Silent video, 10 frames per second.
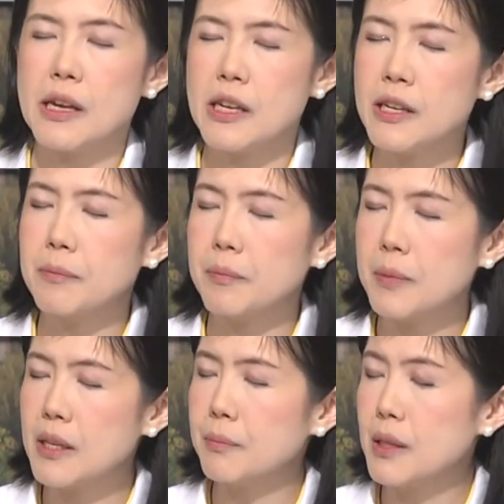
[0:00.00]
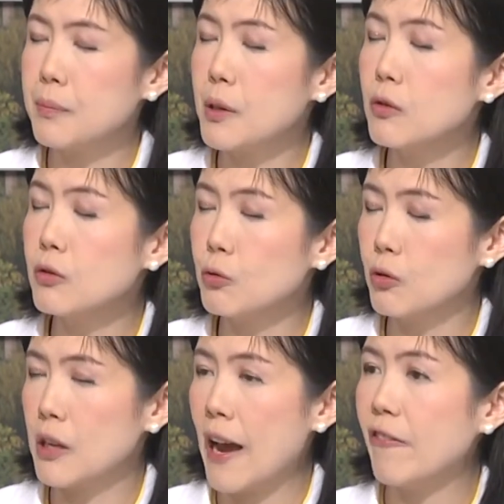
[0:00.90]
it mean people to
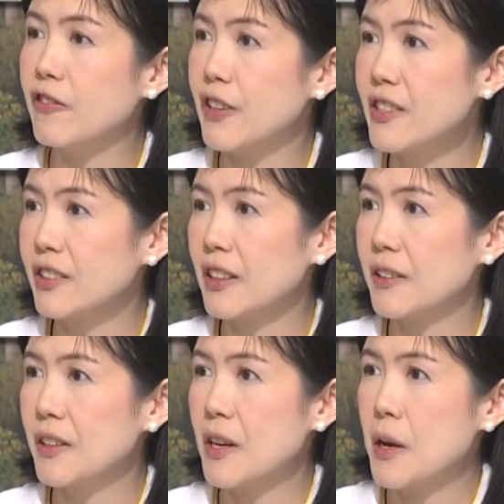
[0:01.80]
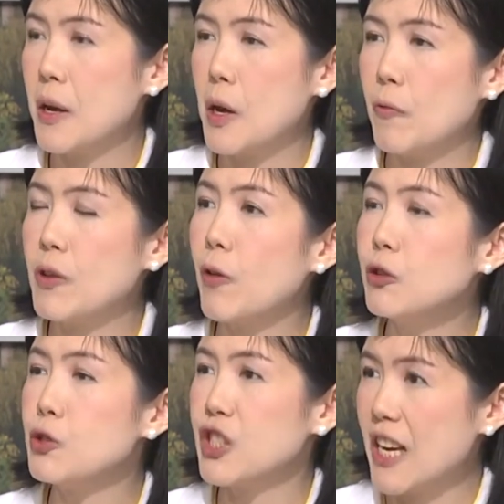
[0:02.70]
have risk. We
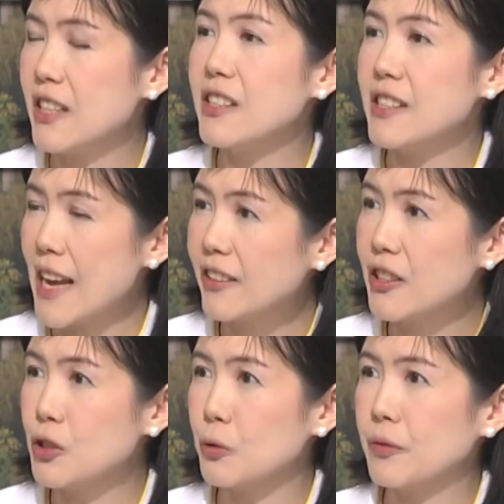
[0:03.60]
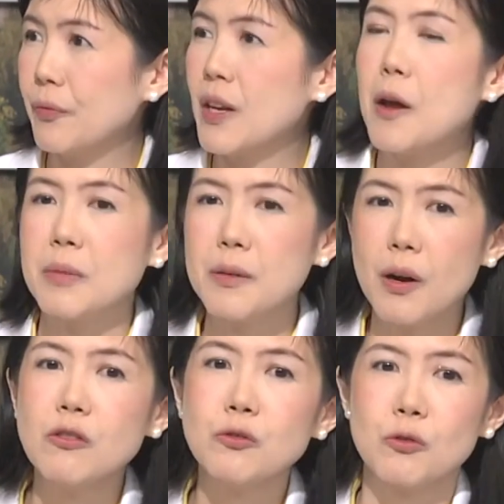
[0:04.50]
want to change the attitude.
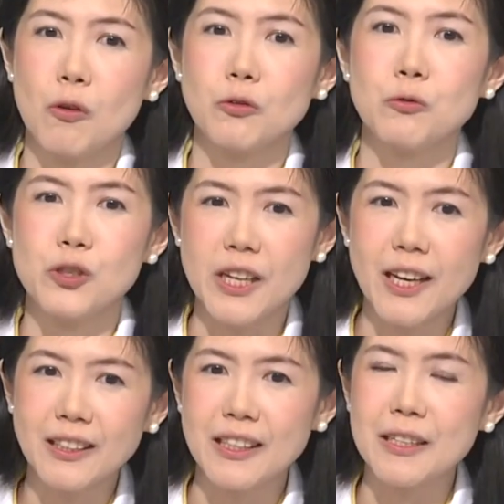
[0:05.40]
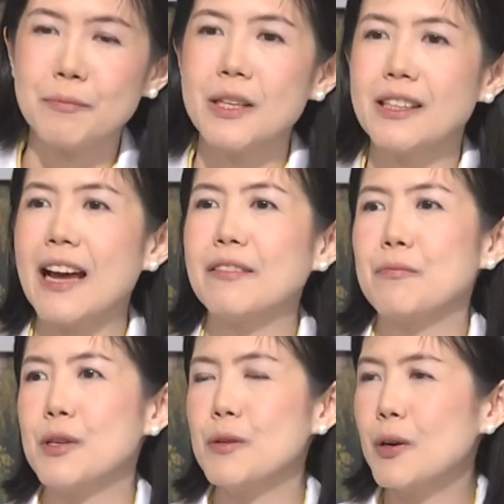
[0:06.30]
People to go to check, it means that
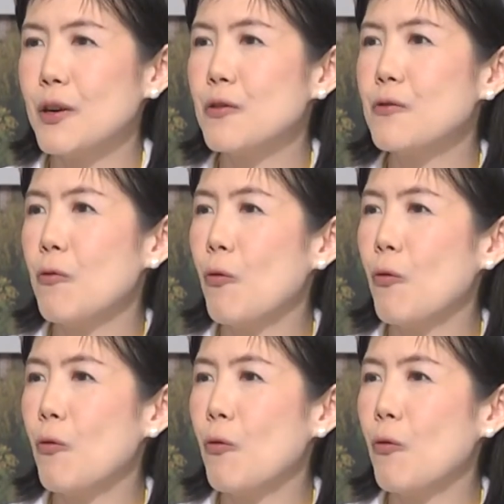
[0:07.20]
people who